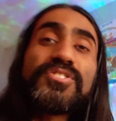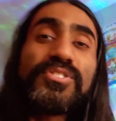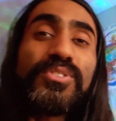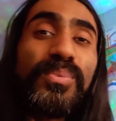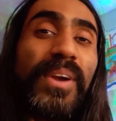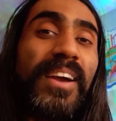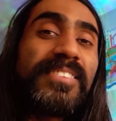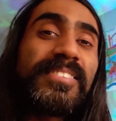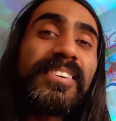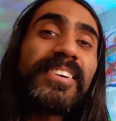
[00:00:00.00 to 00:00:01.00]
just the way I
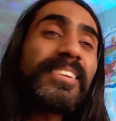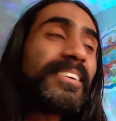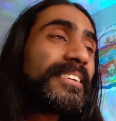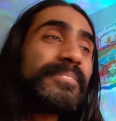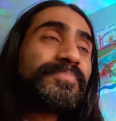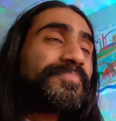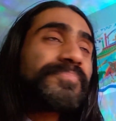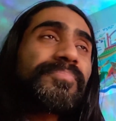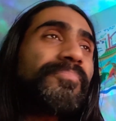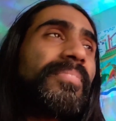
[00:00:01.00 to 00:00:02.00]
see it
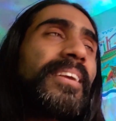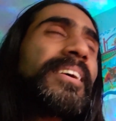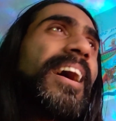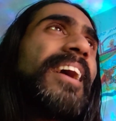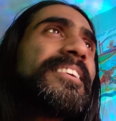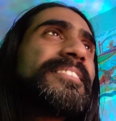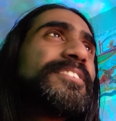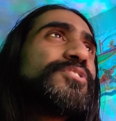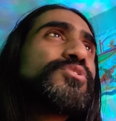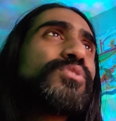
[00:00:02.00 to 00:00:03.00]
guys,
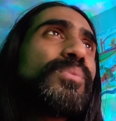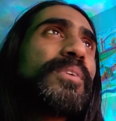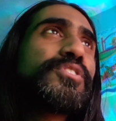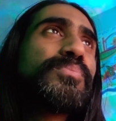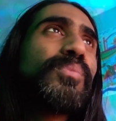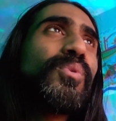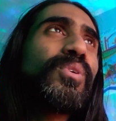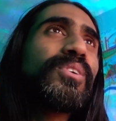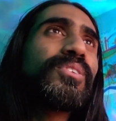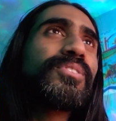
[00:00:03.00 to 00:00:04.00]
there's so much
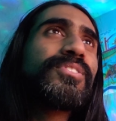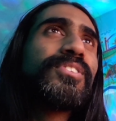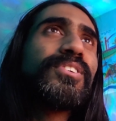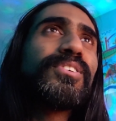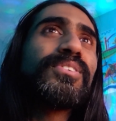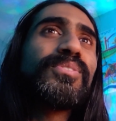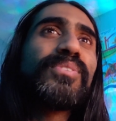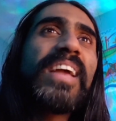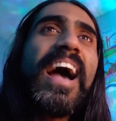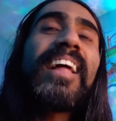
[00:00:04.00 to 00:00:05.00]
more to
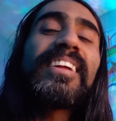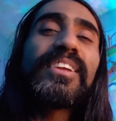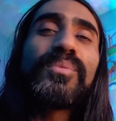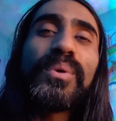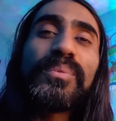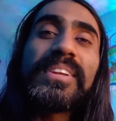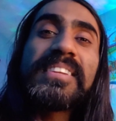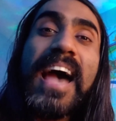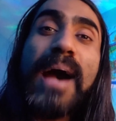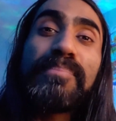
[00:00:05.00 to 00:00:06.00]
reality when we
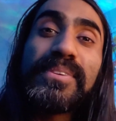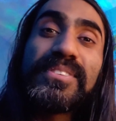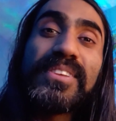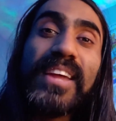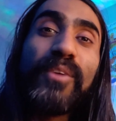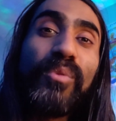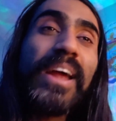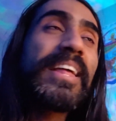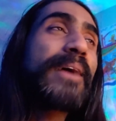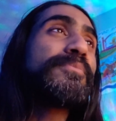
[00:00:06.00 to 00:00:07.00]
tap into that
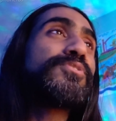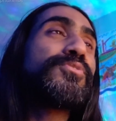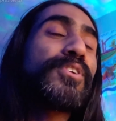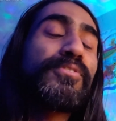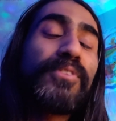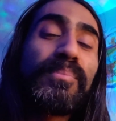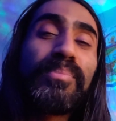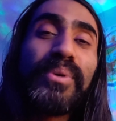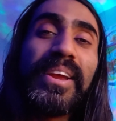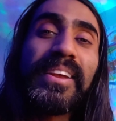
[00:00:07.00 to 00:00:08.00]
right hemisphere of our
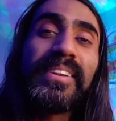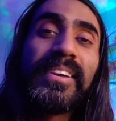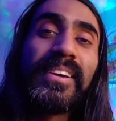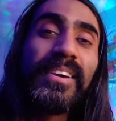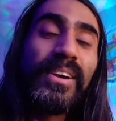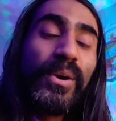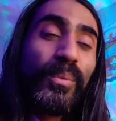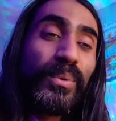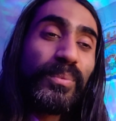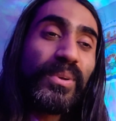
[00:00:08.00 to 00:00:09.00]
brain.
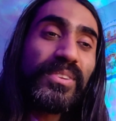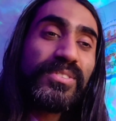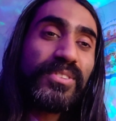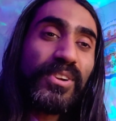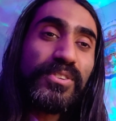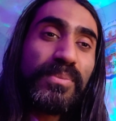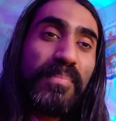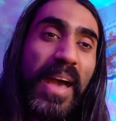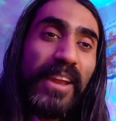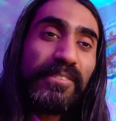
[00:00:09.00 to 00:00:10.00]
We really start to
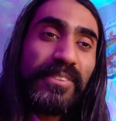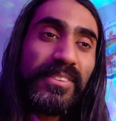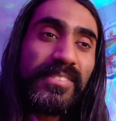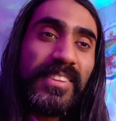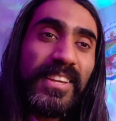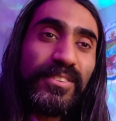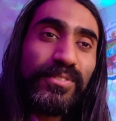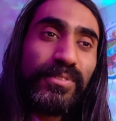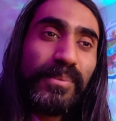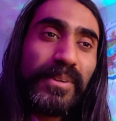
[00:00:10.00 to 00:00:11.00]
manifest things
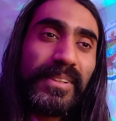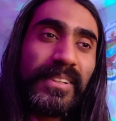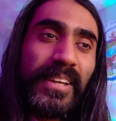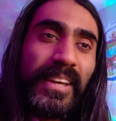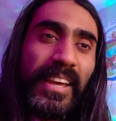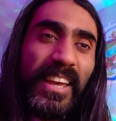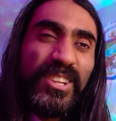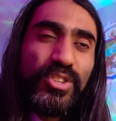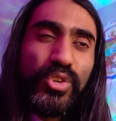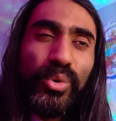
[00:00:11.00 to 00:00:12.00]
from a
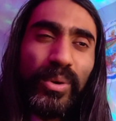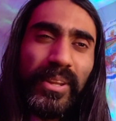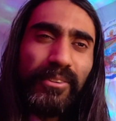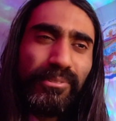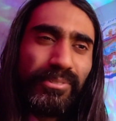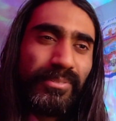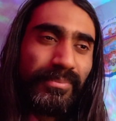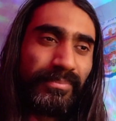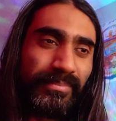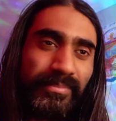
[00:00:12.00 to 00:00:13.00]
intuitive
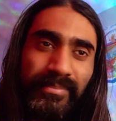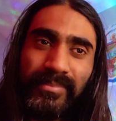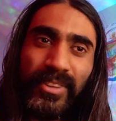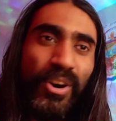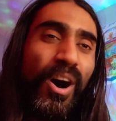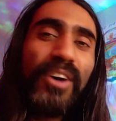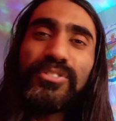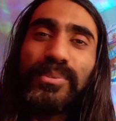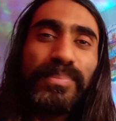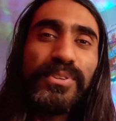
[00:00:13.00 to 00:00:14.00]

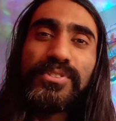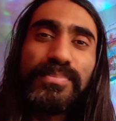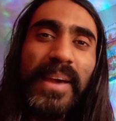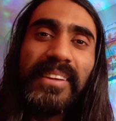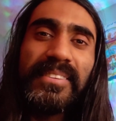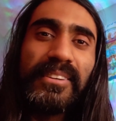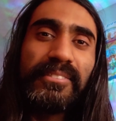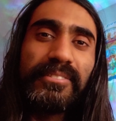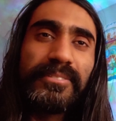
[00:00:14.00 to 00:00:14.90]
causal perspective.